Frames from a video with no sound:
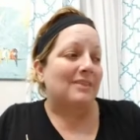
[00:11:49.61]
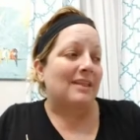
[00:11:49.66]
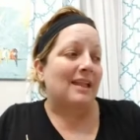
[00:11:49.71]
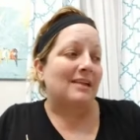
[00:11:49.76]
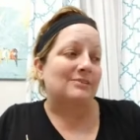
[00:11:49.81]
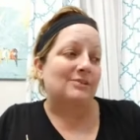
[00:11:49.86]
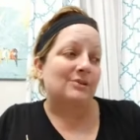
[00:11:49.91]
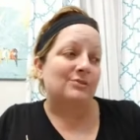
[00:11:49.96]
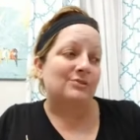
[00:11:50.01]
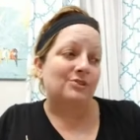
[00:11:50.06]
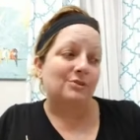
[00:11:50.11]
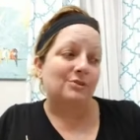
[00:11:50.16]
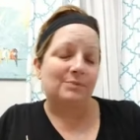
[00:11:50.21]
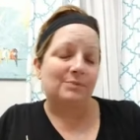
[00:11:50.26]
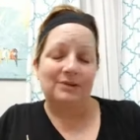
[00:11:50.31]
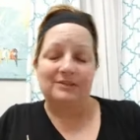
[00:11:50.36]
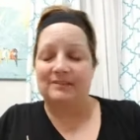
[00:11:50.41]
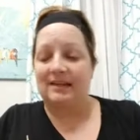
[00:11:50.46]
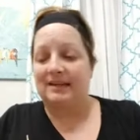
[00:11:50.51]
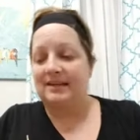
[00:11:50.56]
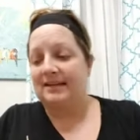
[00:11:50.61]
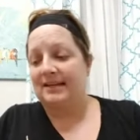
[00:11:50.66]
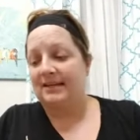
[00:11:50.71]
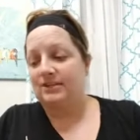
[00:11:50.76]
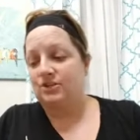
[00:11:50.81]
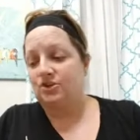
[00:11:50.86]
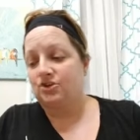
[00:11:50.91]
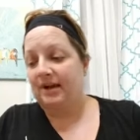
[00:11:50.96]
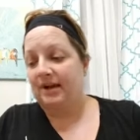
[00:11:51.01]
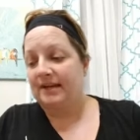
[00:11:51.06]
So super excited to get
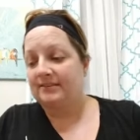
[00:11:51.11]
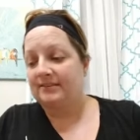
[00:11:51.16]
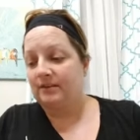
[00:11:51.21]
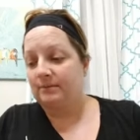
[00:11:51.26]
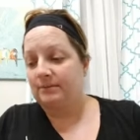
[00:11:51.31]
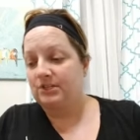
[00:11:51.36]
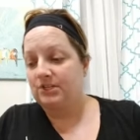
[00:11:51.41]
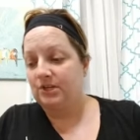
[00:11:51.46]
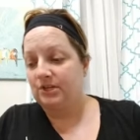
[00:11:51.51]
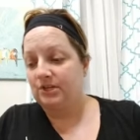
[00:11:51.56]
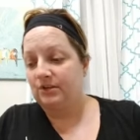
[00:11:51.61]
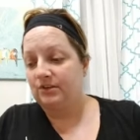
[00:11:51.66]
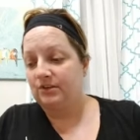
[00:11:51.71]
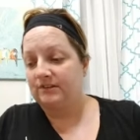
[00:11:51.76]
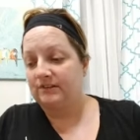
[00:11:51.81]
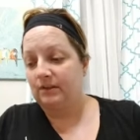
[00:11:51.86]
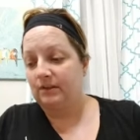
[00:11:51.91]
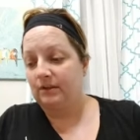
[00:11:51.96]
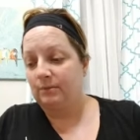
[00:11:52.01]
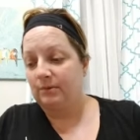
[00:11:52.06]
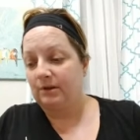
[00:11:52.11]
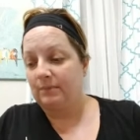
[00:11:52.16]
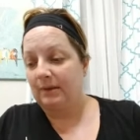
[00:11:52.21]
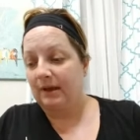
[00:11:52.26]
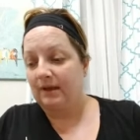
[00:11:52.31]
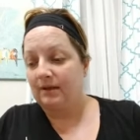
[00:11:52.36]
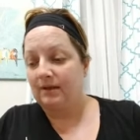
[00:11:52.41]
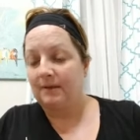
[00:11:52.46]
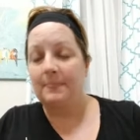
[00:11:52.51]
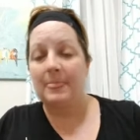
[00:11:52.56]
to try it. So let me tell you just a little bit
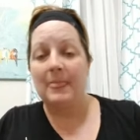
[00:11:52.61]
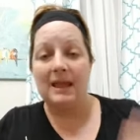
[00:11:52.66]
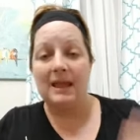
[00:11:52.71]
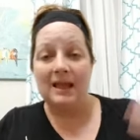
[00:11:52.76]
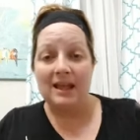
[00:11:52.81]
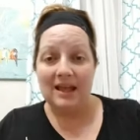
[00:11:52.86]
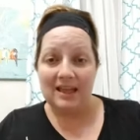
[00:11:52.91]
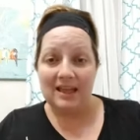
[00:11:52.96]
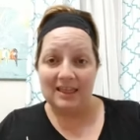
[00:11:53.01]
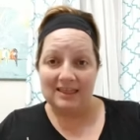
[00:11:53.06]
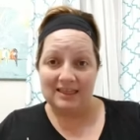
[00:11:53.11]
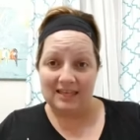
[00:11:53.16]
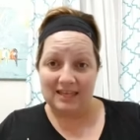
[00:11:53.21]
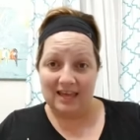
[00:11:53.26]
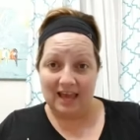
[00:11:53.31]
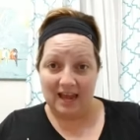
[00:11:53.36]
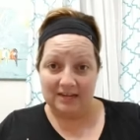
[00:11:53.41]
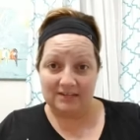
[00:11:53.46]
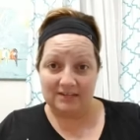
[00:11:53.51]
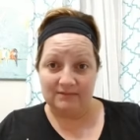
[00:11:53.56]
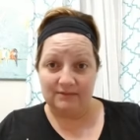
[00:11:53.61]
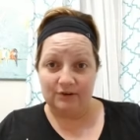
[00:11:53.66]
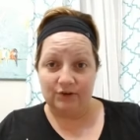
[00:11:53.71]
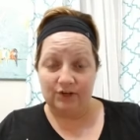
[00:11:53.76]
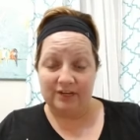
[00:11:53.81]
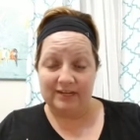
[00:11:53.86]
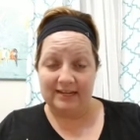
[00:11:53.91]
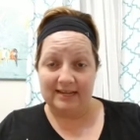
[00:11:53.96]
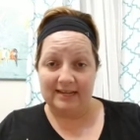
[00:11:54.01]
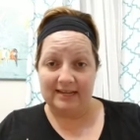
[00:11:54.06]
about it. The active
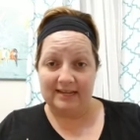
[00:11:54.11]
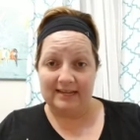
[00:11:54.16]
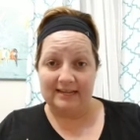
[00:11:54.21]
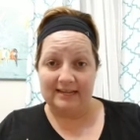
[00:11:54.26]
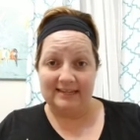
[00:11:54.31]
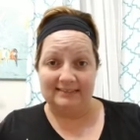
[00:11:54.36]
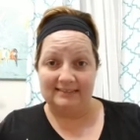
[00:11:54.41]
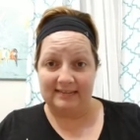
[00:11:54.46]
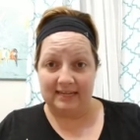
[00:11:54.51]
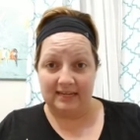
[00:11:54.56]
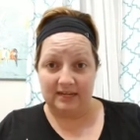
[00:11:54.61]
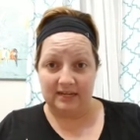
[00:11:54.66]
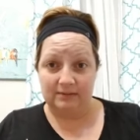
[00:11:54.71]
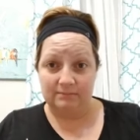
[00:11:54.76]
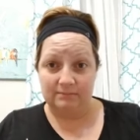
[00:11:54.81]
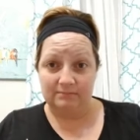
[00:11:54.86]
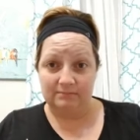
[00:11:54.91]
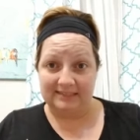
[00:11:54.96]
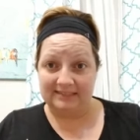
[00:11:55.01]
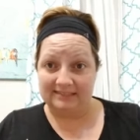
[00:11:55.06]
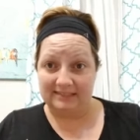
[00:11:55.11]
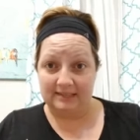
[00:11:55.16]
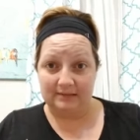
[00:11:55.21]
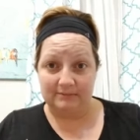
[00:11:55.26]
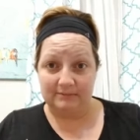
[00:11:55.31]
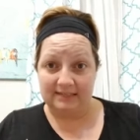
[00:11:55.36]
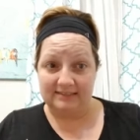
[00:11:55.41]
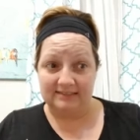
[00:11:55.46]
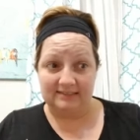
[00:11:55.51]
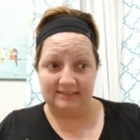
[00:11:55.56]
ingredient in it is zinc. That's it.
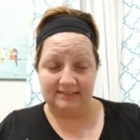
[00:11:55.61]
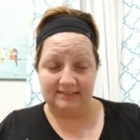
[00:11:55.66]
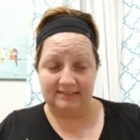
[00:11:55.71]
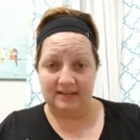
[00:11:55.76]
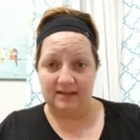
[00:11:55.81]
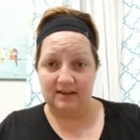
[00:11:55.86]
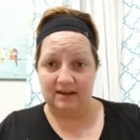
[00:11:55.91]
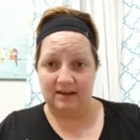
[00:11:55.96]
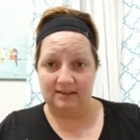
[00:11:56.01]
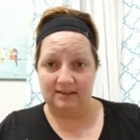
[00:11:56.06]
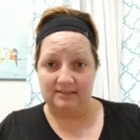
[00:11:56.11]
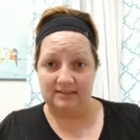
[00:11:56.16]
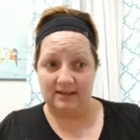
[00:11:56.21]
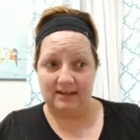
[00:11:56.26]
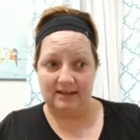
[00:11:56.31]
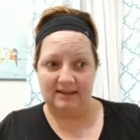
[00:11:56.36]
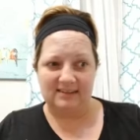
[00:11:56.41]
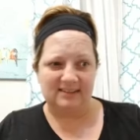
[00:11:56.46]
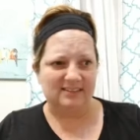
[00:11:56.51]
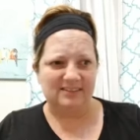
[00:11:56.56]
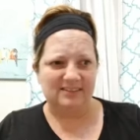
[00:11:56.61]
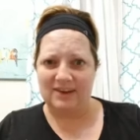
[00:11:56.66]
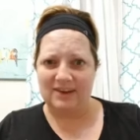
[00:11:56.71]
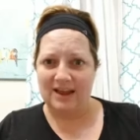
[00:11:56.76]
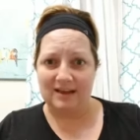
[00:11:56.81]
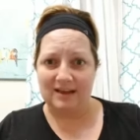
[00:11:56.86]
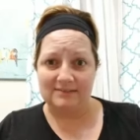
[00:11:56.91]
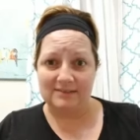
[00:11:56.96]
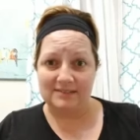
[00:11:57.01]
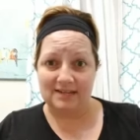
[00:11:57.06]
It's the zinc oxide. It doesn't even
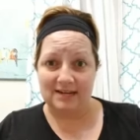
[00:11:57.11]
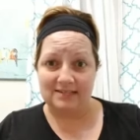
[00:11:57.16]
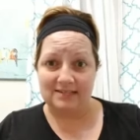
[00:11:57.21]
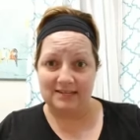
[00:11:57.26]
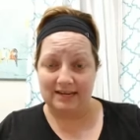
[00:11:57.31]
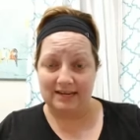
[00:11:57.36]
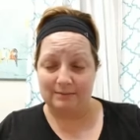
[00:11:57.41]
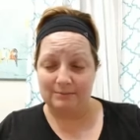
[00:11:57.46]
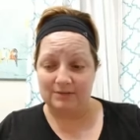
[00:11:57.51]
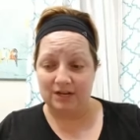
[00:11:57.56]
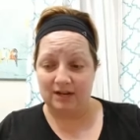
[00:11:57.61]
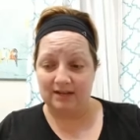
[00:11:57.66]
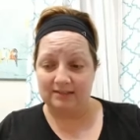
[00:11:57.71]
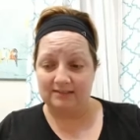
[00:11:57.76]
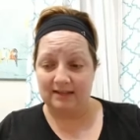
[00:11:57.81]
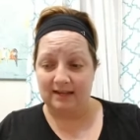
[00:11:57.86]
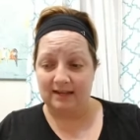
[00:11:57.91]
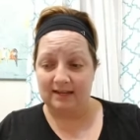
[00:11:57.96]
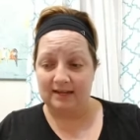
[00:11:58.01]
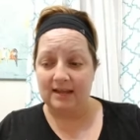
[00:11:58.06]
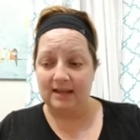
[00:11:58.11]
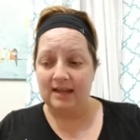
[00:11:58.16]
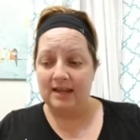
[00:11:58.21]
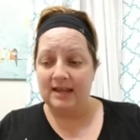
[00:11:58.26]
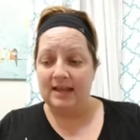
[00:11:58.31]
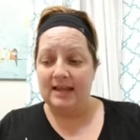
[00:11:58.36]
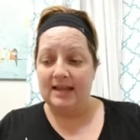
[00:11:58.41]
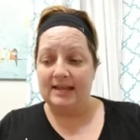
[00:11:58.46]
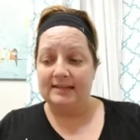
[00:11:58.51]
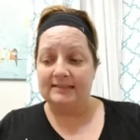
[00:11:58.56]
have the titanium dioxide.
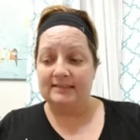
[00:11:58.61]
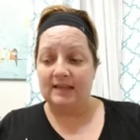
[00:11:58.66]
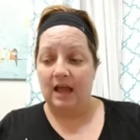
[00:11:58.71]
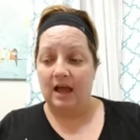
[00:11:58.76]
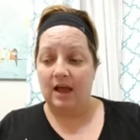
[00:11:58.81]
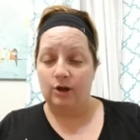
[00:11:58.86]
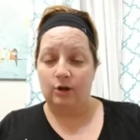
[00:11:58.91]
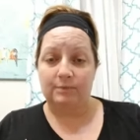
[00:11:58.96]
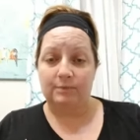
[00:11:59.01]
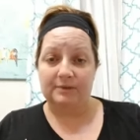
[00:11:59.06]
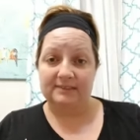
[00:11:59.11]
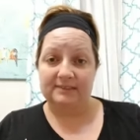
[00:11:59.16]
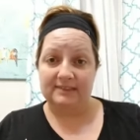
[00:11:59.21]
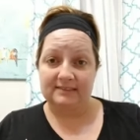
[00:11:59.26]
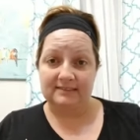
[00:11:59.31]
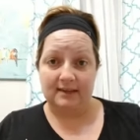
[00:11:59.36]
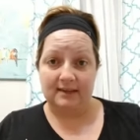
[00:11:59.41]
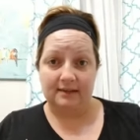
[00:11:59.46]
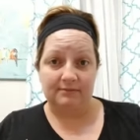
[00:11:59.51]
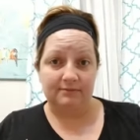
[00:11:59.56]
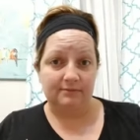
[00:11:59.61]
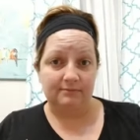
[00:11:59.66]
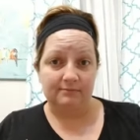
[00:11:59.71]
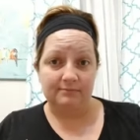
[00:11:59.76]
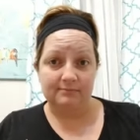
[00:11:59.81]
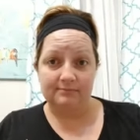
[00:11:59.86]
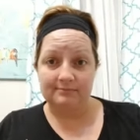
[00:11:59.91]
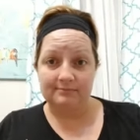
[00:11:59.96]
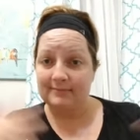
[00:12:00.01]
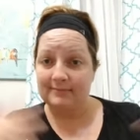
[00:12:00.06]
It's 100% safe.
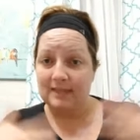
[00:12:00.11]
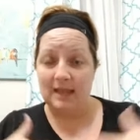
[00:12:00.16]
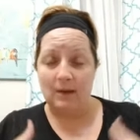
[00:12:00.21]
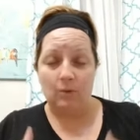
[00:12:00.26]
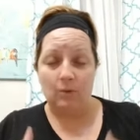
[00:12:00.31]
It